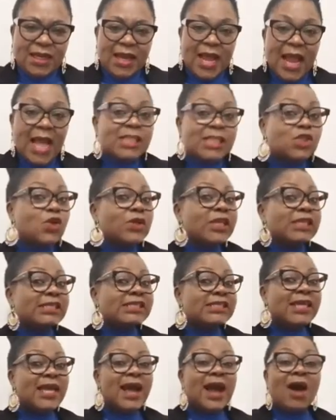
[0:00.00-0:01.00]
And so they
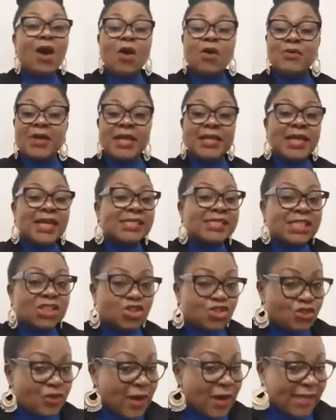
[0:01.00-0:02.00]
see her already as a
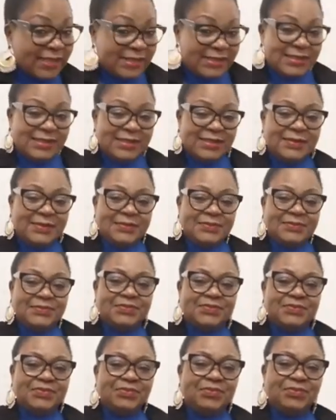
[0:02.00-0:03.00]
threat.
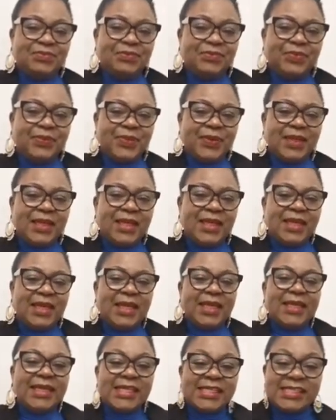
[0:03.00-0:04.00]

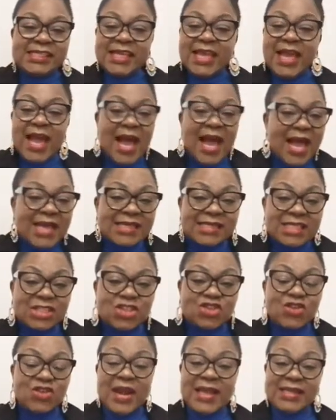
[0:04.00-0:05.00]
They see her as a
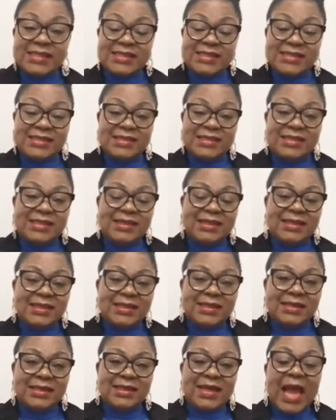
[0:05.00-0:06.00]
threat.
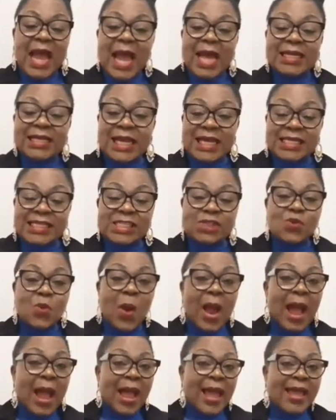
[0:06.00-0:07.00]
And that is
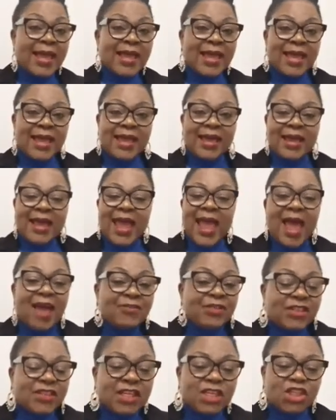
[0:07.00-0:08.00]
why
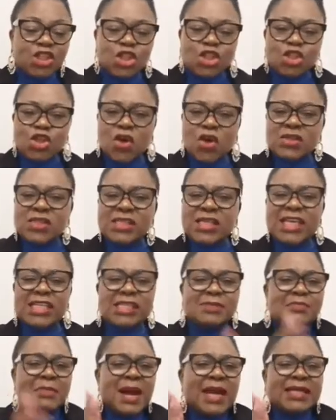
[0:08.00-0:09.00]
everything she does
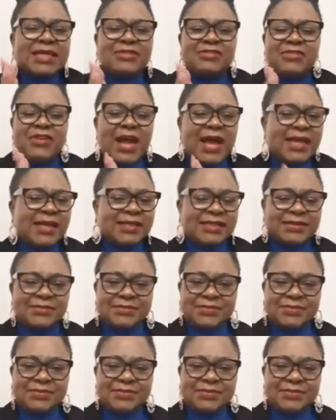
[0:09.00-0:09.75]
is magnified.